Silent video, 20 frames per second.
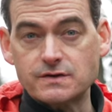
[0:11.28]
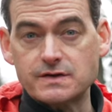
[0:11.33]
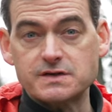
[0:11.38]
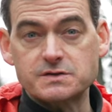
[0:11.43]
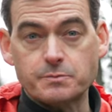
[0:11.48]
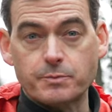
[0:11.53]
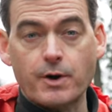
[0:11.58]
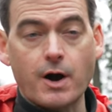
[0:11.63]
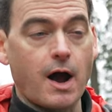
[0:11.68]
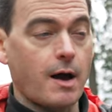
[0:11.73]

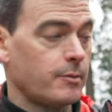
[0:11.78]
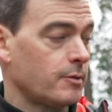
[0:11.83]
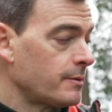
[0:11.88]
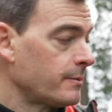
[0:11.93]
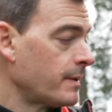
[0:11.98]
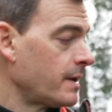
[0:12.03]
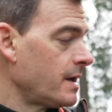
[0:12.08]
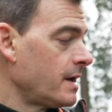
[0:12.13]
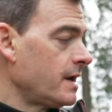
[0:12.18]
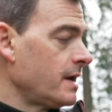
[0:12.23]
this
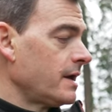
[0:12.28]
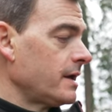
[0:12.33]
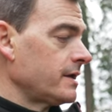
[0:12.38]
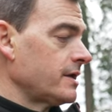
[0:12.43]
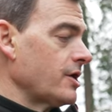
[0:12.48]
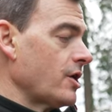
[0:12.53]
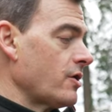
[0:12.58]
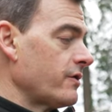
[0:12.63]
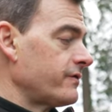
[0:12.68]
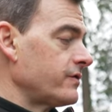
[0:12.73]
problem.
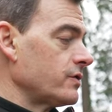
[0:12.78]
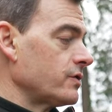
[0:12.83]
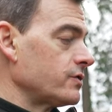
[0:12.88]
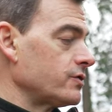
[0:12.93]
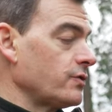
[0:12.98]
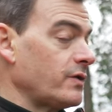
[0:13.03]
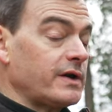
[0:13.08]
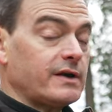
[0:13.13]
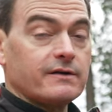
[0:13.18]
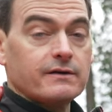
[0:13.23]
You know, if you're
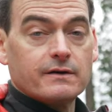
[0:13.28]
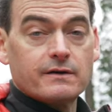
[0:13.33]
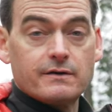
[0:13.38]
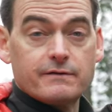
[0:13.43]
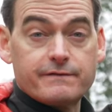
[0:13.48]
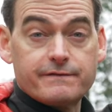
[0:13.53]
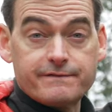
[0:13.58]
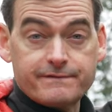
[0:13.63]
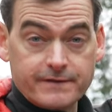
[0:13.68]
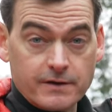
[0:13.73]
doing
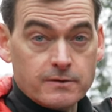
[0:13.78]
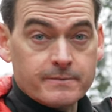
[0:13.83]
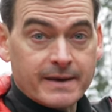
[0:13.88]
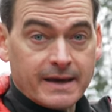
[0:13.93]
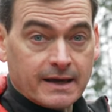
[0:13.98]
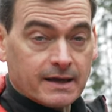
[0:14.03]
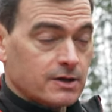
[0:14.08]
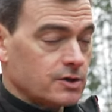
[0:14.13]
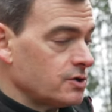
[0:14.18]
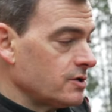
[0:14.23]

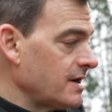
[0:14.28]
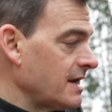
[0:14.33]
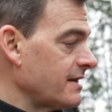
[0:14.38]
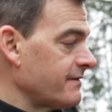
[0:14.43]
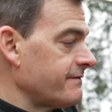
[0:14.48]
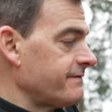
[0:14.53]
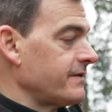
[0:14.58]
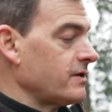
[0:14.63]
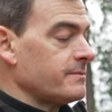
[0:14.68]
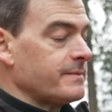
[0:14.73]
filming, you need
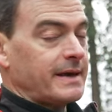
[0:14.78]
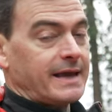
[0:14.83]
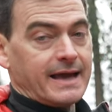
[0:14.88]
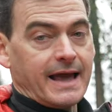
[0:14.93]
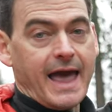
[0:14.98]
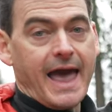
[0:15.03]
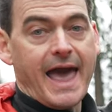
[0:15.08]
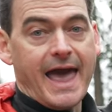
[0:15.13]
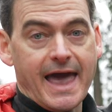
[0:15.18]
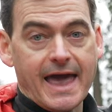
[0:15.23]
a
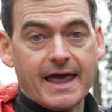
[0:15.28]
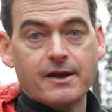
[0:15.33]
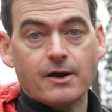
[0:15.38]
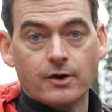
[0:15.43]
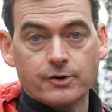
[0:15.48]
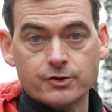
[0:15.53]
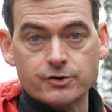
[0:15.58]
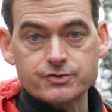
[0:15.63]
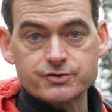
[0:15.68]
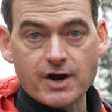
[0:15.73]
filming head
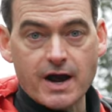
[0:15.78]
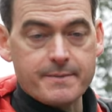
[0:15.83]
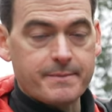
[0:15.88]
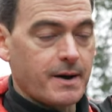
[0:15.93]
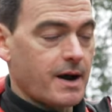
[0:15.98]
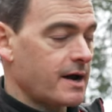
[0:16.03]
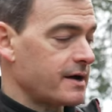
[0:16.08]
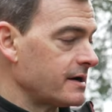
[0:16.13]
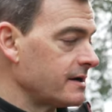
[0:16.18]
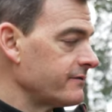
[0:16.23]
on your
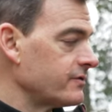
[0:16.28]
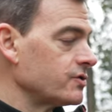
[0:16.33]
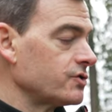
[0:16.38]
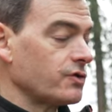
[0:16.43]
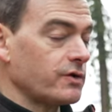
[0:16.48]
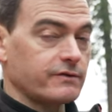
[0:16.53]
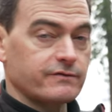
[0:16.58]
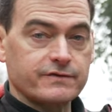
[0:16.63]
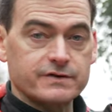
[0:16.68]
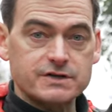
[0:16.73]
tripod, and if you're
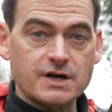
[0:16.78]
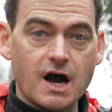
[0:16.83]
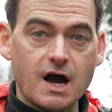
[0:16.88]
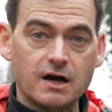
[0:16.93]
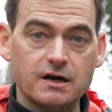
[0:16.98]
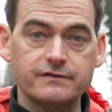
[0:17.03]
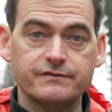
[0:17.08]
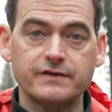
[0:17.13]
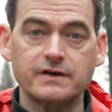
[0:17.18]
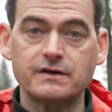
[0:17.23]
doing
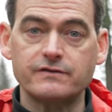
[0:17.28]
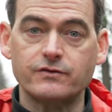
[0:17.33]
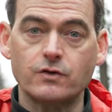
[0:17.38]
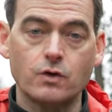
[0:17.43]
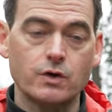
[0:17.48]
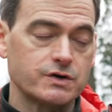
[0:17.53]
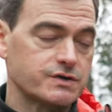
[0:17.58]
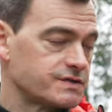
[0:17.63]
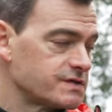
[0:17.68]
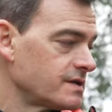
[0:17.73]
photography, of
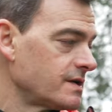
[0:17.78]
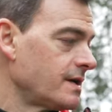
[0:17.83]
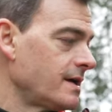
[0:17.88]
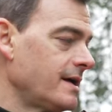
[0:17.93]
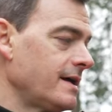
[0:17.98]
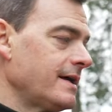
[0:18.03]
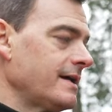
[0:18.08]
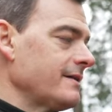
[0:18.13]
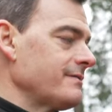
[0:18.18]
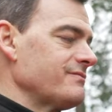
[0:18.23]
course,
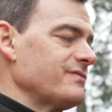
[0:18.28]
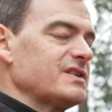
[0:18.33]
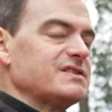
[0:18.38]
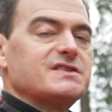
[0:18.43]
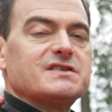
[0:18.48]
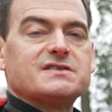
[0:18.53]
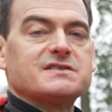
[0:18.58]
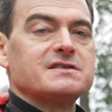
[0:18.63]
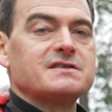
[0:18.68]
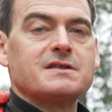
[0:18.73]

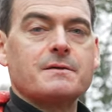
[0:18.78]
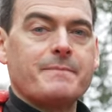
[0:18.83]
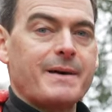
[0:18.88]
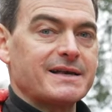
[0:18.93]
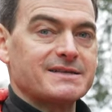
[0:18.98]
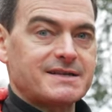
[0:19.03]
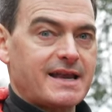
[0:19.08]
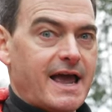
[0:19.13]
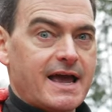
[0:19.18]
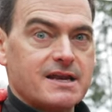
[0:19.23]
this isn't the
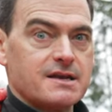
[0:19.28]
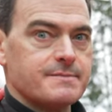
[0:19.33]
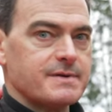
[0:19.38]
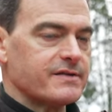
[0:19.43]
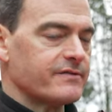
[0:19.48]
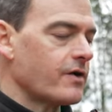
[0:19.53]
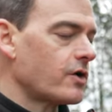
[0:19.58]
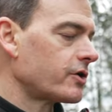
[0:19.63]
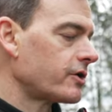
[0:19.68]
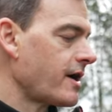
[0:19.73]
best head to
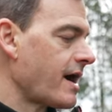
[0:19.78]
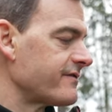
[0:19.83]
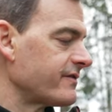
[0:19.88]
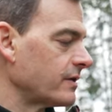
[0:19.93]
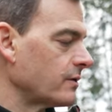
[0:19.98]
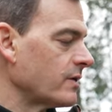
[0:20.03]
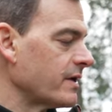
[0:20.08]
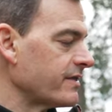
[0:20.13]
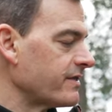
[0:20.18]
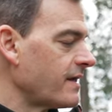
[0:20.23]
be
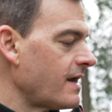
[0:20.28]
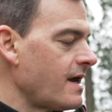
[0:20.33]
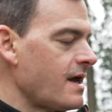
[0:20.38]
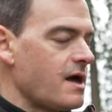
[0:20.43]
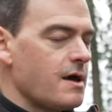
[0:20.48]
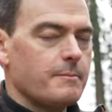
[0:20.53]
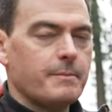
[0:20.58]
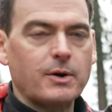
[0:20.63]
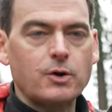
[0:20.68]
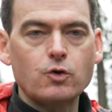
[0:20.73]
photographing with.
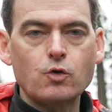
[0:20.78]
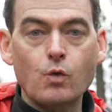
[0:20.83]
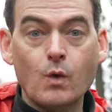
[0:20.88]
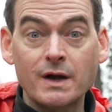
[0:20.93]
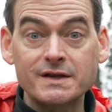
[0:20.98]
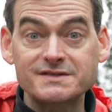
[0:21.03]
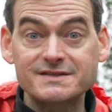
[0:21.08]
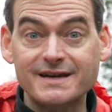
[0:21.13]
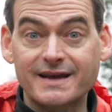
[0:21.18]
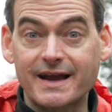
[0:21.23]
But who
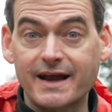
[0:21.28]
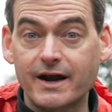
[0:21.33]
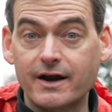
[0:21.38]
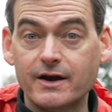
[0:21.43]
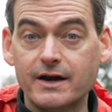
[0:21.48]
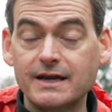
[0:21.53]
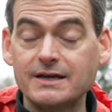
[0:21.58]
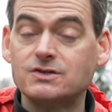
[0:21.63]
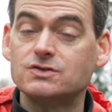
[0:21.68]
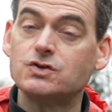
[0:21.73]
wants to
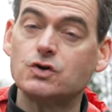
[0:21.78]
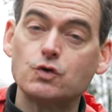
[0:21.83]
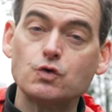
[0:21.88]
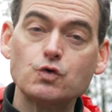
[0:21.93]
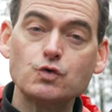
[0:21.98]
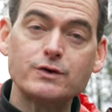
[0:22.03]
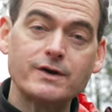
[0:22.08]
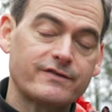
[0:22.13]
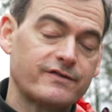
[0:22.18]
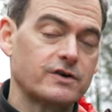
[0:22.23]
carry
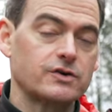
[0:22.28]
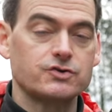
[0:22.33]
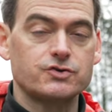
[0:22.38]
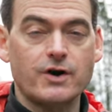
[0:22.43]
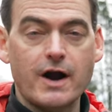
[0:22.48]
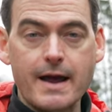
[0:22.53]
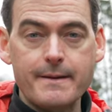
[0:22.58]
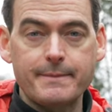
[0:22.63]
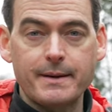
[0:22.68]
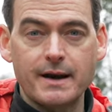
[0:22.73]
two different
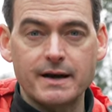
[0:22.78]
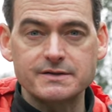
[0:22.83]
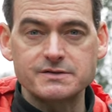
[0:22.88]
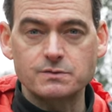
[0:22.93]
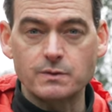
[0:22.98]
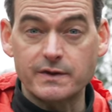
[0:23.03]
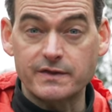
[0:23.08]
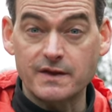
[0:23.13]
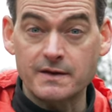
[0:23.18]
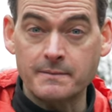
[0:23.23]

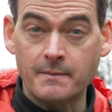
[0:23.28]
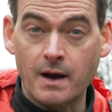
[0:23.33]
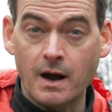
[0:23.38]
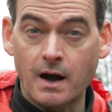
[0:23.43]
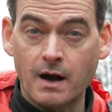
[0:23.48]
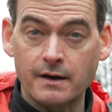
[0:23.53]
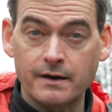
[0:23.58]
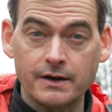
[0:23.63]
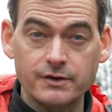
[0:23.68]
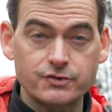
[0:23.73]
tripods with them
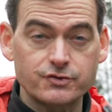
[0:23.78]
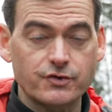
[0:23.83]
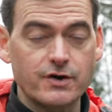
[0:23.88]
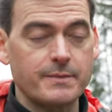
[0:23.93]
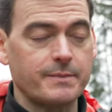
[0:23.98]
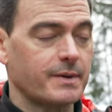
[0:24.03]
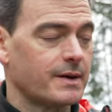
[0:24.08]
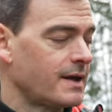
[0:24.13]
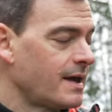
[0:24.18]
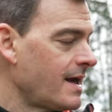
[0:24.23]
on a
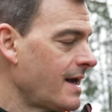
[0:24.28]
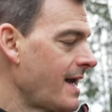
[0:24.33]
trip?